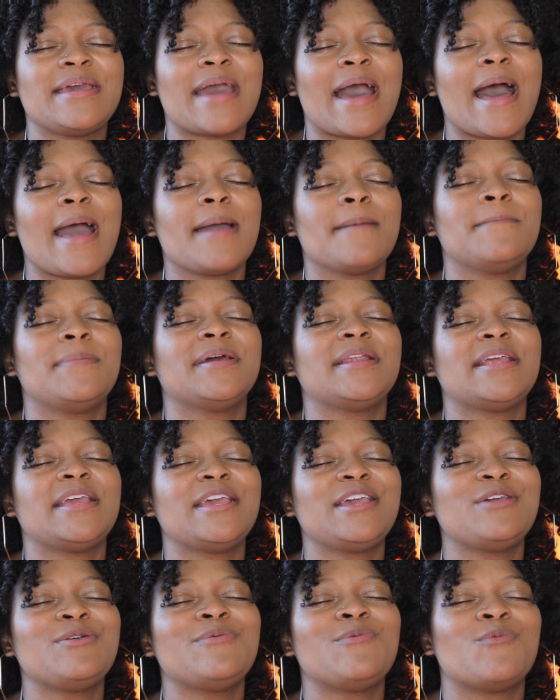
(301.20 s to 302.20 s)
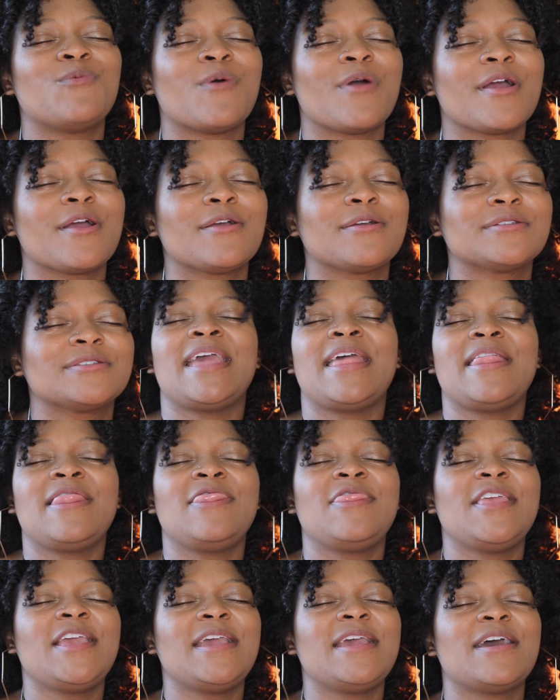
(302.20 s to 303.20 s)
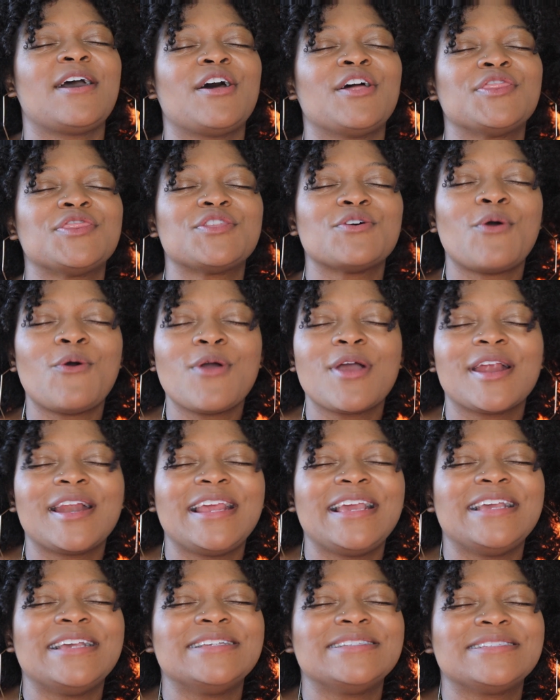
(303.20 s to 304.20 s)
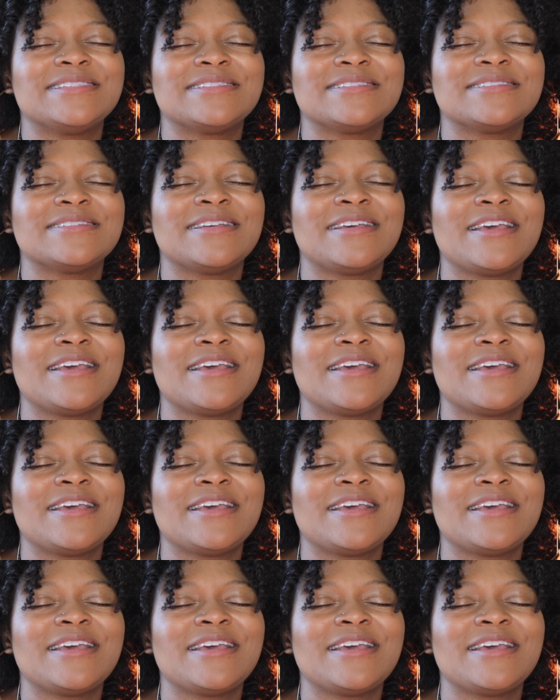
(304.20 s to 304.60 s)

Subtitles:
guy, but he worked in the authorities.